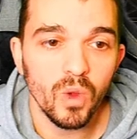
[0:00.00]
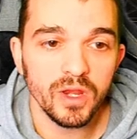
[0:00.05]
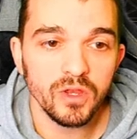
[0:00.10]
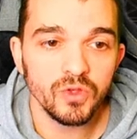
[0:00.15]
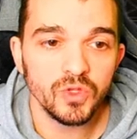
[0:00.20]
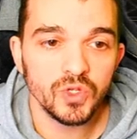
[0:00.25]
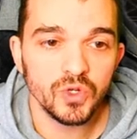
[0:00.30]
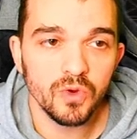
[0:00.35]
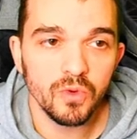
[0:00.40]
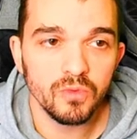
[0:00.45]

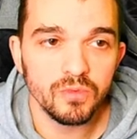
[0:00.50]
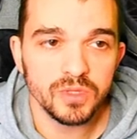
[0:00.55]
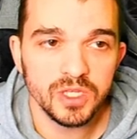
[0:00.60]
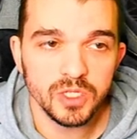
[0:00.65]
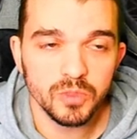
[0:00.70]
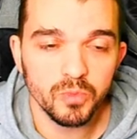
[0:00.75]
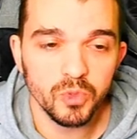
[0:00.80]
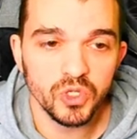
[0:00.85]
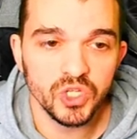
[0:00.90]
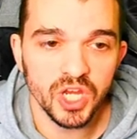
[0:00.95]
when you throw
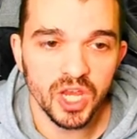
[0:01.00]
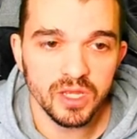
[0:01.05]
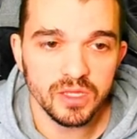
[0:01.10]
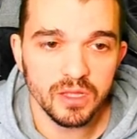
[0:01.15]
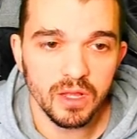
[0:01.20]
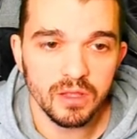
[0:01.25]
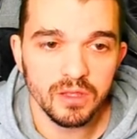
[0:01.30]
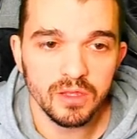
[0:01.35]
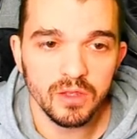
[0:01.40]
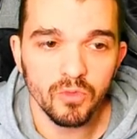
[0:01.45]
this
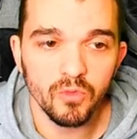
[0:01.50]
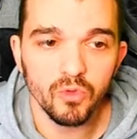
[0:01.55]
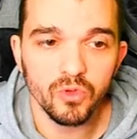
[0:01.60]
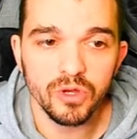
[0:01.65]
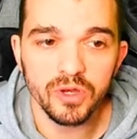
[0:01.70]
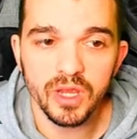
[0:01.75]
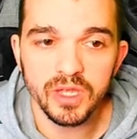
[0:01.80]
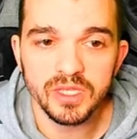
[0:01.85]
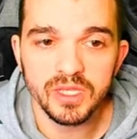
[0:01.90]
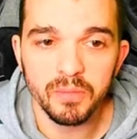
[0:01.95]
projectile it will
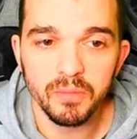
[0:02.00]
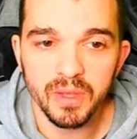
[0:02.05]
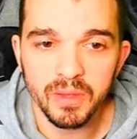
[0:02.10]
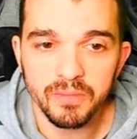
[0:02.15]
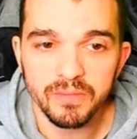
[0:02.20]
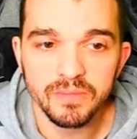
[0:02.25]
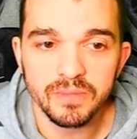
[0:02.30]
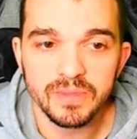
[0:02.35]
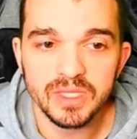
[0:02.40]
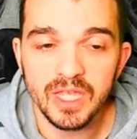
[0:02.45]
create a
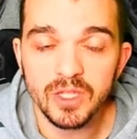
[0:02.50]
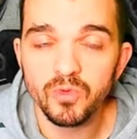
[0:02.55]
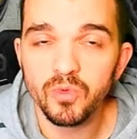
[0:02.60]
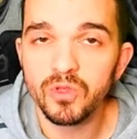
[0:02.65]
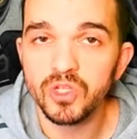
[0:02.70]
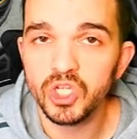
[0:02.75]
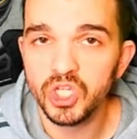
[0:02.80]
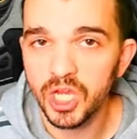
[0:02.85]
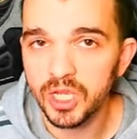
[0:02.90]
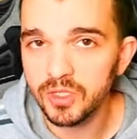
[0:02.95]
beam
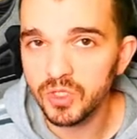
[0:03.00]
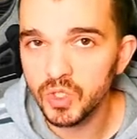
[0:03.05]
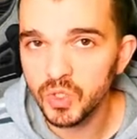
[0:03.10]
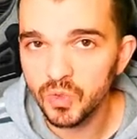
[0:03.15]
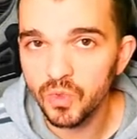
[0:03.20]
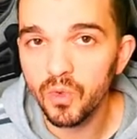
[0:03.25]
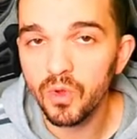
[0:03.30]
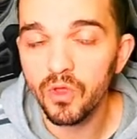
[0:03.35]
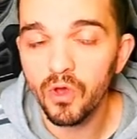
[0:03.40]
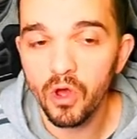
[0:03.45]
that will chain
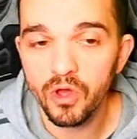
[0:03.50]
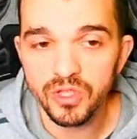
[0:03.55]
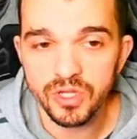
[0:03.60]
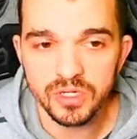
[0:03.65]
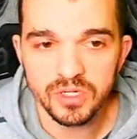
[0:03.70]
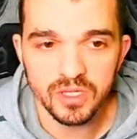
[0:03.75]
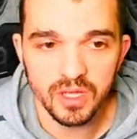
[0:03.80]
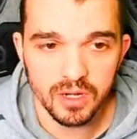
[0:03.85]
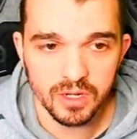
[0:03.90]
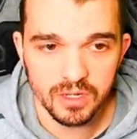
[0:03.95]
to
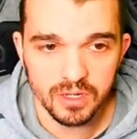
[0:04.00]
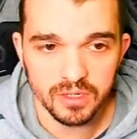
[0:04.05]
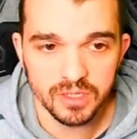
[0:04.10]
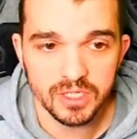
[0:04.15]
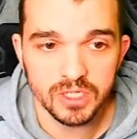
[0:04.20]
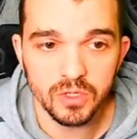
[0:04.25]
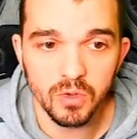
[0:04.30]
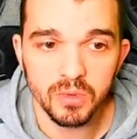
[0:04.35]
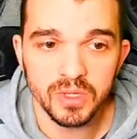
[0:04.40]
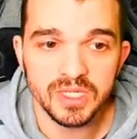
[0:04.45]
other
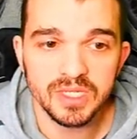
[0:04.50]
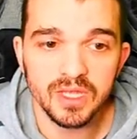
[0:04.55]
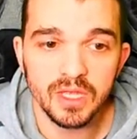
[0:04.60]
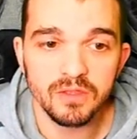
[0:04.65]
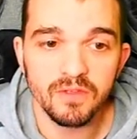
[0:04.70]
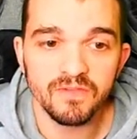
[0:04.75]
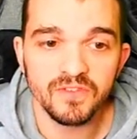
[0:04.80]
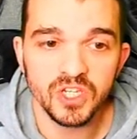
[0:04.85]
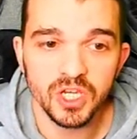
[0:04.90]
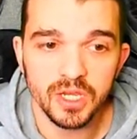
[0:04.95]
targets, so
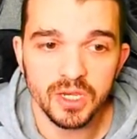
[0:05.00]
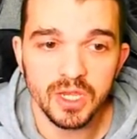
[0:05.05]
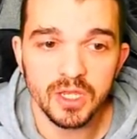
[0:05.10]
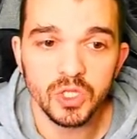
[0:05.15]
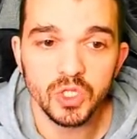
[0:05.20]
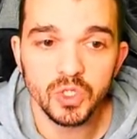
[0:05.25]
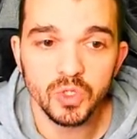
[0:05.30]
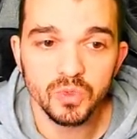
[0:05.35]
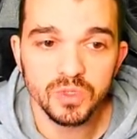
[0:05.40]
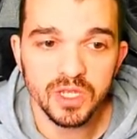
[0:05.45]
instead of
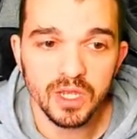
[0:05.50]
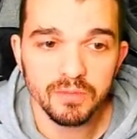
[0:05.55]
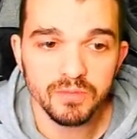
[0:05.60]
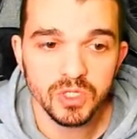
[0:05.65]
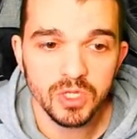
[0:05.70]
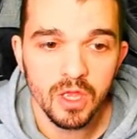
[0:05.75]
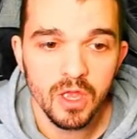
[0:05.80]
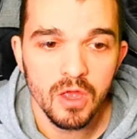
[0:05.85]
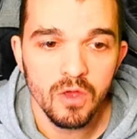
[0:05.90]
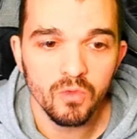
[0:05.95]
chaining 2
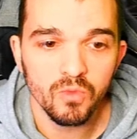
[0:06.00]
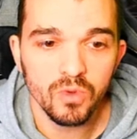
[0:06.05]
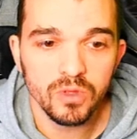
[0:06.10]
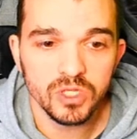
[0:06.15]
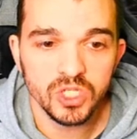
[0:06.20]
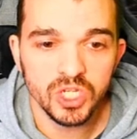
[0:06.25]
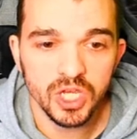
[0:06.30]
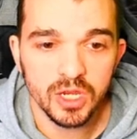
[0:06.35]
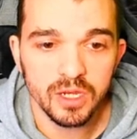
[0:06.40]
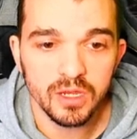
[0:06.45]
times
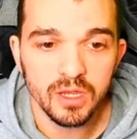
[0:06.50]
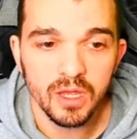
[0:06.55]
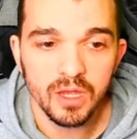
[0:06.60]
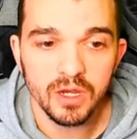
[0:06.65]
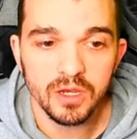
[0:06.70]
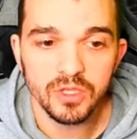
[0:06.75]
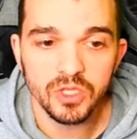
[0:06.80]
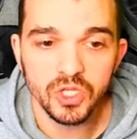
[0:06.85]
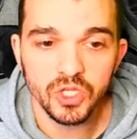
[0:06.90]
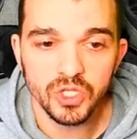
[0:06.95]
we'll chain
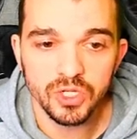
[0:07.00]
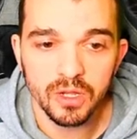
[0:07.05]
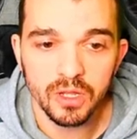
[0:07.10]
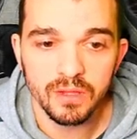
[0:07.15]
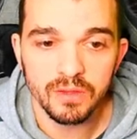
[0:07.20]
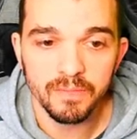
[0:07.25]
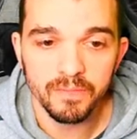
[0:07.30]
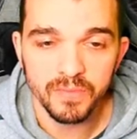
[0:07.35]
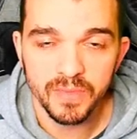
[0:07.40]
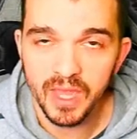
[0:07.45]
an
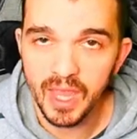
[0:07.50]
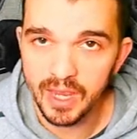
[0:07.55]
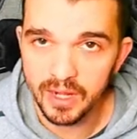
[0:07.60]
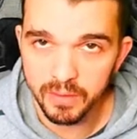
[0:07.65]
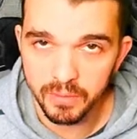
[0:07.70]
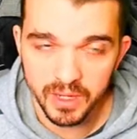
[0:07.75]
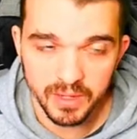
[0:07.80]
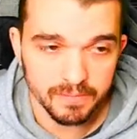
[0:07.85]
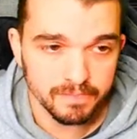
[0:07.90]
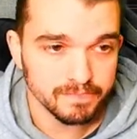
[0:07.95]
additional
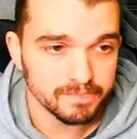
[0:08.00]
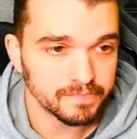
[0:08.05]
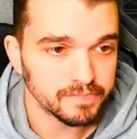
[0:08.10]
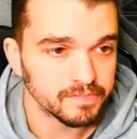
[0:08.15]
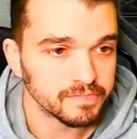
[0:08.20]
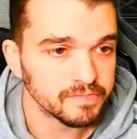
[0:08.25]
enemy.